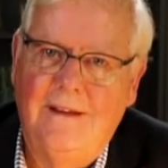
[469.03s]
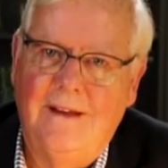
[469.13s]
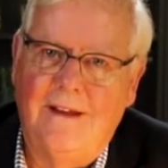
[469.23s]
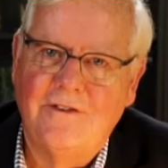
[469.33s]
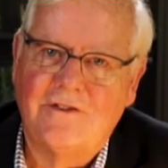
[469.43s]

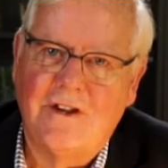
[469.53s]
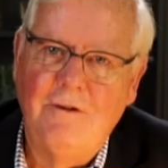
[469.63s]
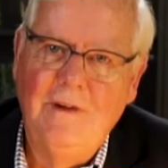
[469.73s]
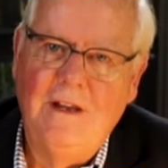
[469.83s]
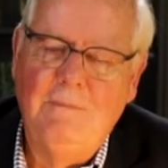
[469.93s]
And so
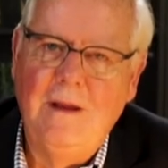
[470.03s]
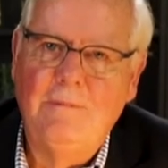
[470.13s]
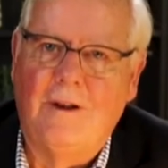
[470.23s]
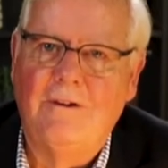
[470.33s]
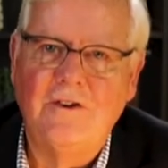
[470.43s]
many
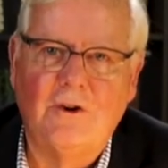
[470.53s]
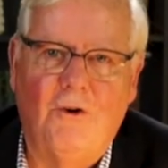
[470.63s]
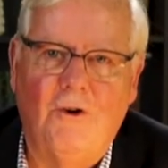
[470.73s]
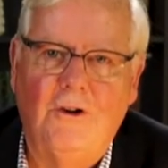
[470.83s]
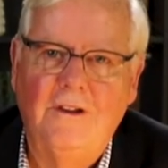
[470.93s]
people are into
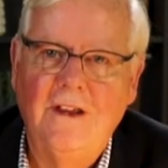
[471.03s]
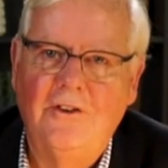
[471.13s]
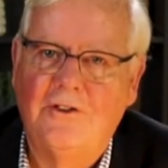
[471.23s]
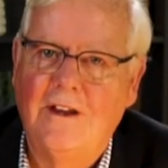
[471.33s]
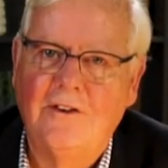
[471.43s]
all
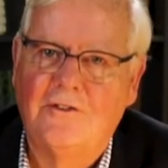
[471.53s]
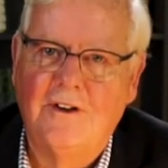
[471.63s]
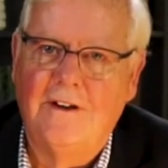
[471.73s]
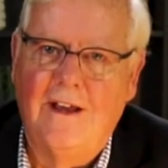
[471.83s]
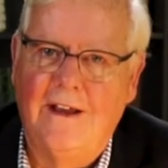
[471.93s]
these things
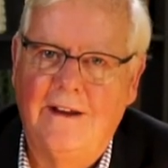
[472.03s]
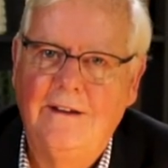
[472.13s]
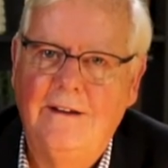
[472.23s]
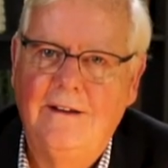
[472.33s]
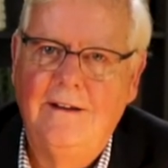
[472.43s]
today,
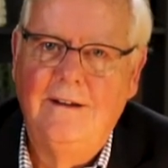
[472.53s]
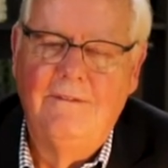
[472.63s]
they're